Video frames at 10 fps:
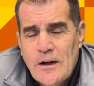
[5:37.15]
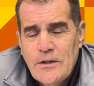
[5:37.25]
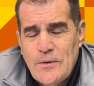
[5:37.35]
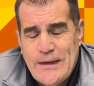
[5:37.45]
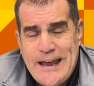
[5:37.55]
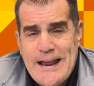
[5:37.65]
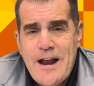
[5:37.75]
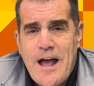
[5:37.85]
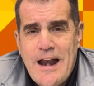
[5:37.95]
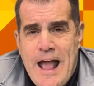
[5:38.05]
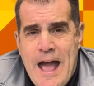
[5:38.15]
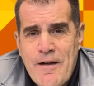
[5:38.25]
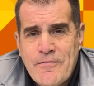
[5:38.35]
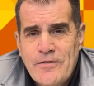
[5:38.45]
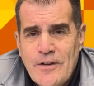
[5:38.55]
You cannot
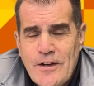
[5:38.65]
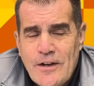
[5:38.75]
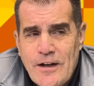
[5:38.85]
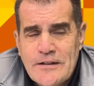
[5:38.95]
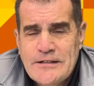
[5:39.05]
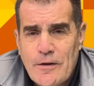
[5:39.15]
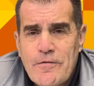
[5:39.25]
have a cell